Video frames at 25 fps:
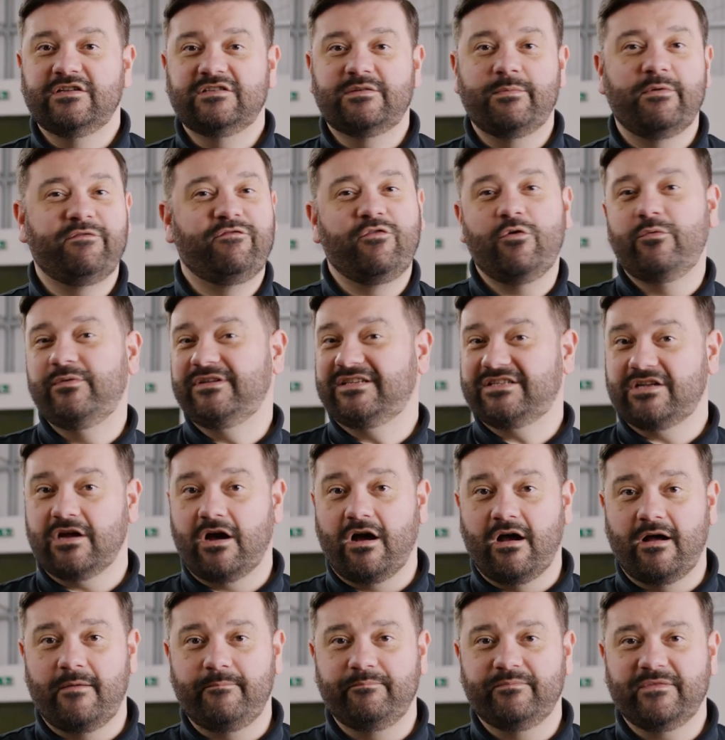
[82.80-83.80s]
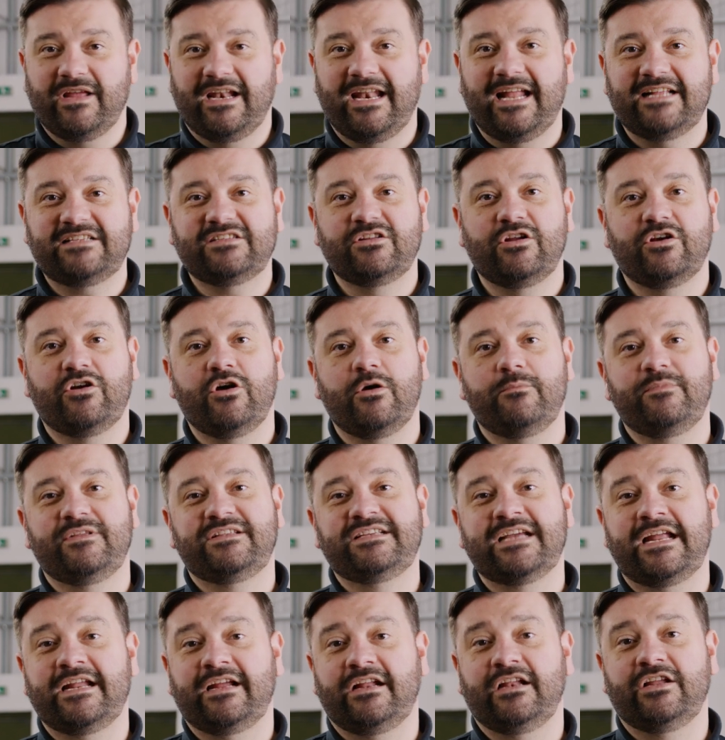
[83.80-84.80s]
So before we start, let's look up
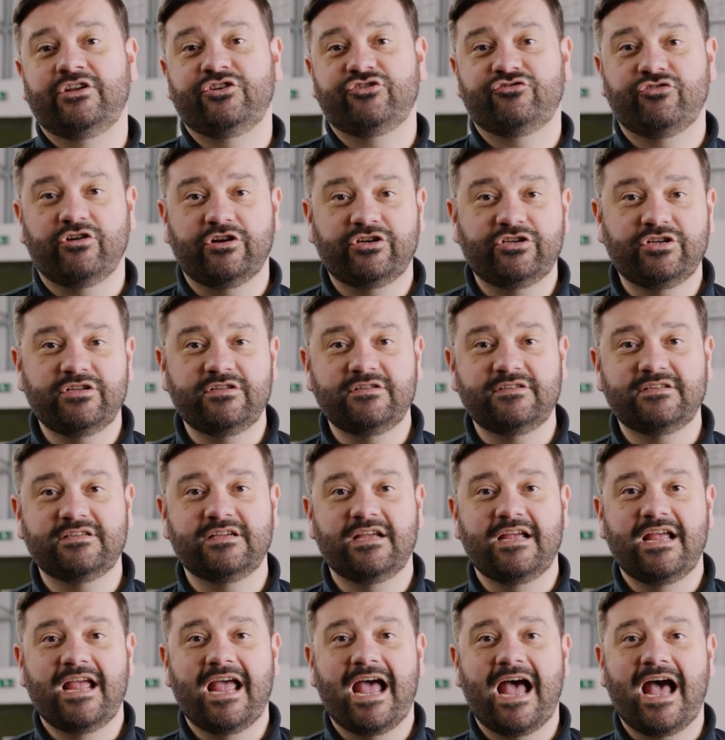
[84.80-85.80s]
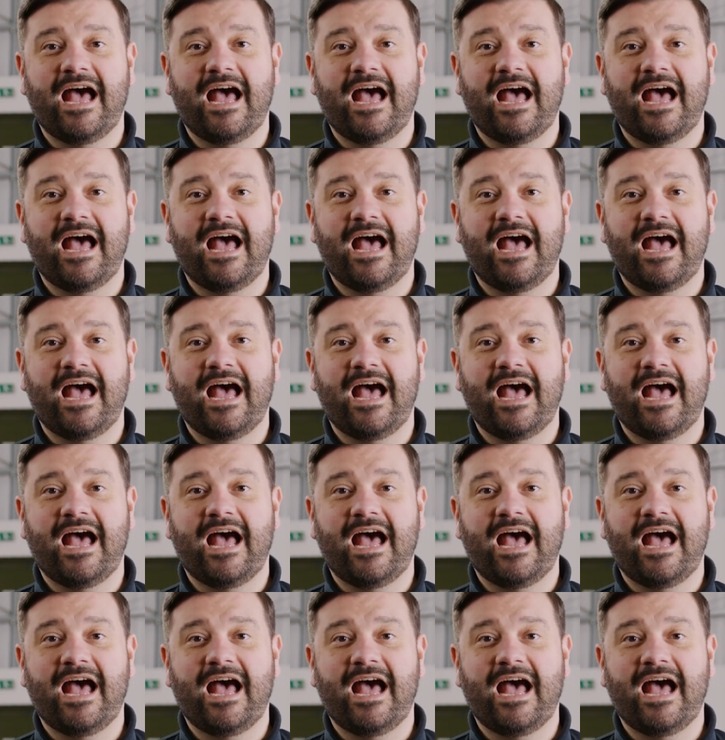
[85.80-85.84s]
the technical instructions